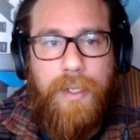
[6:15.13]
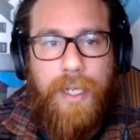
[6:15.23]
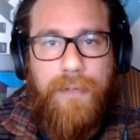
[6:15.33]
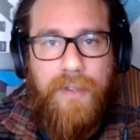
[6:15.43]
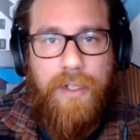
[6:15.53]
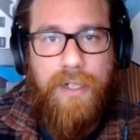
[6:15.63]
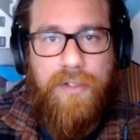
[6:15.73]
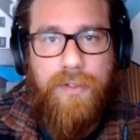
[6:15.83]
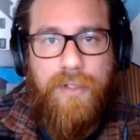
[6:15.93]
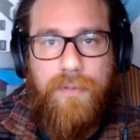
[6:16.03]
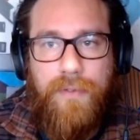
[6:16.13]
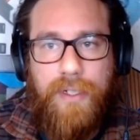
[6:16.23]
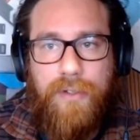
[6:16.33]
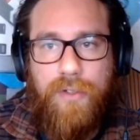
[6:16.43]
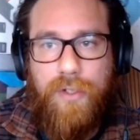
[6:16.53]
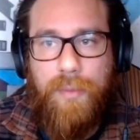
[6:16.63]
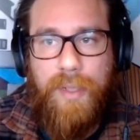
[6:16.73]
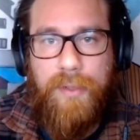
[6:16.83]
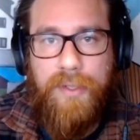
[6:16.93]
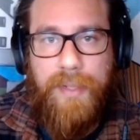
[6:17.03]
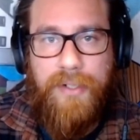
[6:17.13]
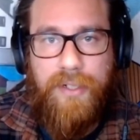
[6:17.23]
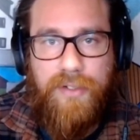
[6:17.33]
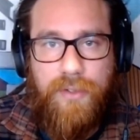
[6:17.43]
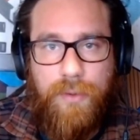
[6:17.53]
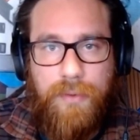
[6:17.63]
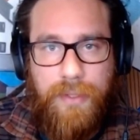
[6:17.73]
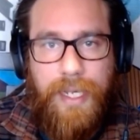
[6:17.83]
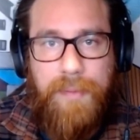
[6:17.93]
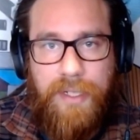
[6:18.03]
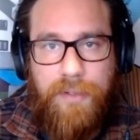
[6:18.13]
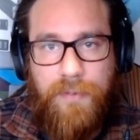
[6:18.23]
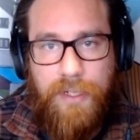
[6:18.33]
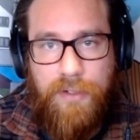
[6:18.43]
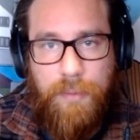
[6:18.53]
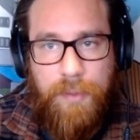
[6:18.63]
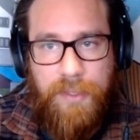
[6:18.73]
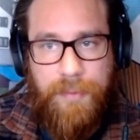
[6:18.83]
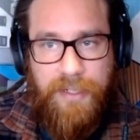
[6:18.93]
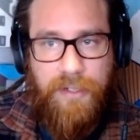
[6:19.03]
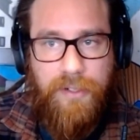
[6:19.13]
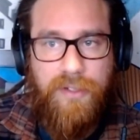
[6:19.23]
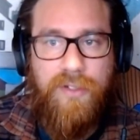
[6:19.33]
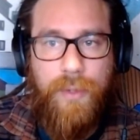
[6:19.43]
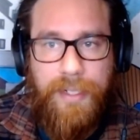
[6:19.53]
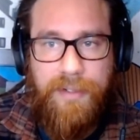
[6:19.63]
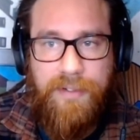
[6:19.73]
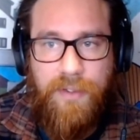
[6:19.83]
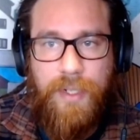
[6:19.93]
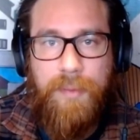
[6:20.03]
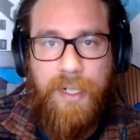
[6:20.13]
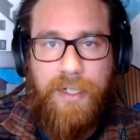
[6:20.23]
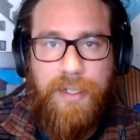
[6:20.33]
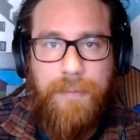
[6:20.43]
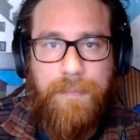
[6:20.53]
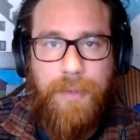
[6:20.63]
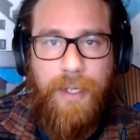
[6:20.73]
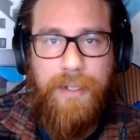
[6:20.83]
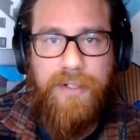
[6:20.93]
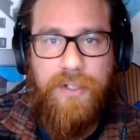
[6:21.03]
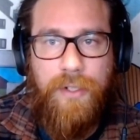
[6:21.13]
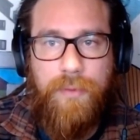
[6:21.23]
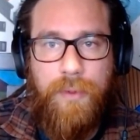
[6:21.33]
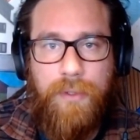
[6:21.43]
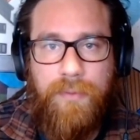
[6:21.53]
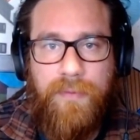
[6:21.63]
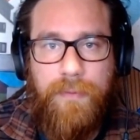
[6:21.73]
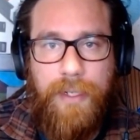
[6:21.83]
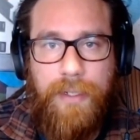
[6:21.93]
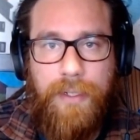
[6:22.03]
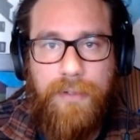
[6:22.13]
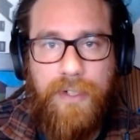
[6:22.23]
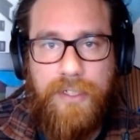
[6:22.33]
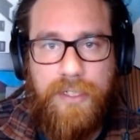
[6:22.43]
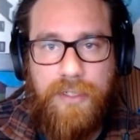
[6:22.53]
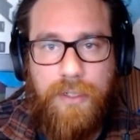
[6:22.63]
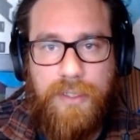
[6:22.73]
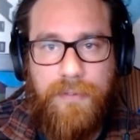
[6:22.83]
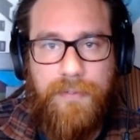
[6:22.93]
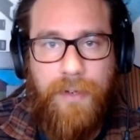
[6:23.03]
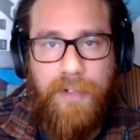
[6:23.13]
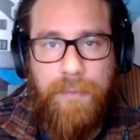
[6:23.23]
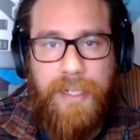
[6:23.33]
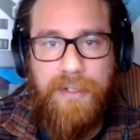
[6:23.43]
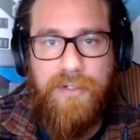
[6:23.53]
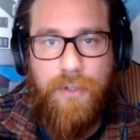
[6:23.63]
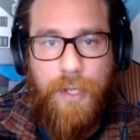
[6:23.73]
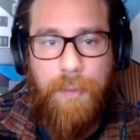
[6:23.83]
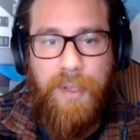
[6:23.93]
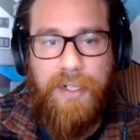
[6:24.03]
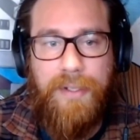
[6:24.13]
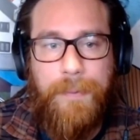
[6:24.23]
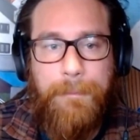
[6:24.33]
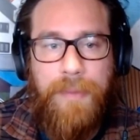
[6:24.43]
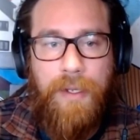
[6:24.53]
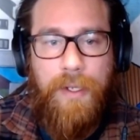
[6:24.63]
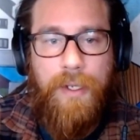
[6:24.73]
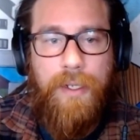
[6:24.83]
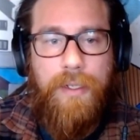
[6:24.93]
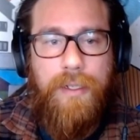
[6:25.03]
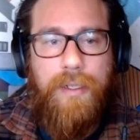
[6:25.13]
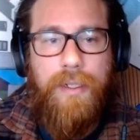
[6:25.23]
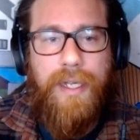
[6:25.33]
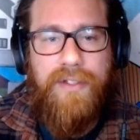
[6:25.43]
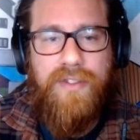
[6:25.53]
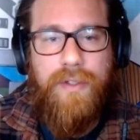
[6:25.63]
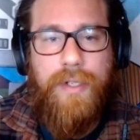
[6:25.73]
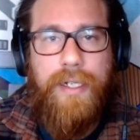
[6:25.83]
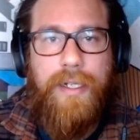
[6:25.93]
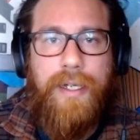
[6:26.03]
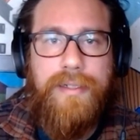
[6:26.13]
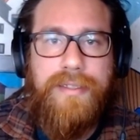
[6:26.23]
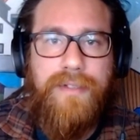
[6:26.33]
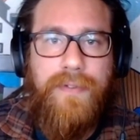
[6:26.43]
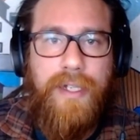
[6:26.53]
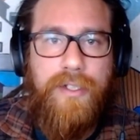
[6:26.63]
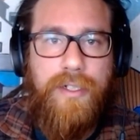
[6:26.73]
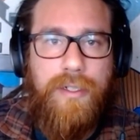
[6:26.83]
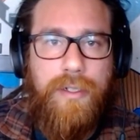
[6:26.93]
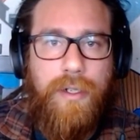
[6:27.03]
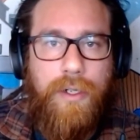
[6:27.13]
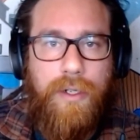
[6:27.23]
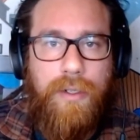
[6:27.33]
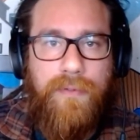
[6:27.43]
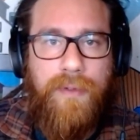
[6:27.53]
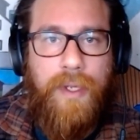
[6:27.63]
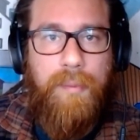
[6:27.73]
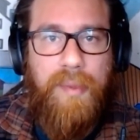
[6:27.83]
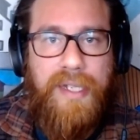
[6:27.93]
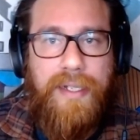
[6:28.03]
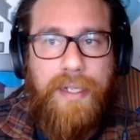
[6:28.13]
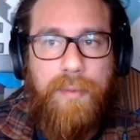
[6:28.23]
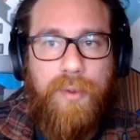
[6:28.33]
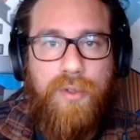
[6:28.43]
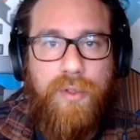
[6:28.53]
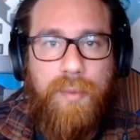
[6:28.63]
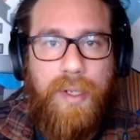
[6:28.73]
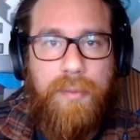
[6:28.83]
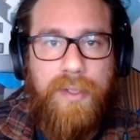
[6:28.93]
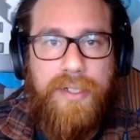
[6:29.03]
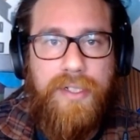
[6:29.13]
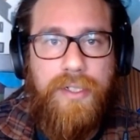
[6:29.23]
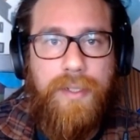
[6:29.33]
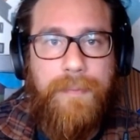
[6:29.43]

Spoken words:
if the cluster is configured to publish metrics can be configured to publish metrics to an S3 bucket, and each node will flush its logs every 5 minutes to that bucket. S3 has a feature of being able to publish,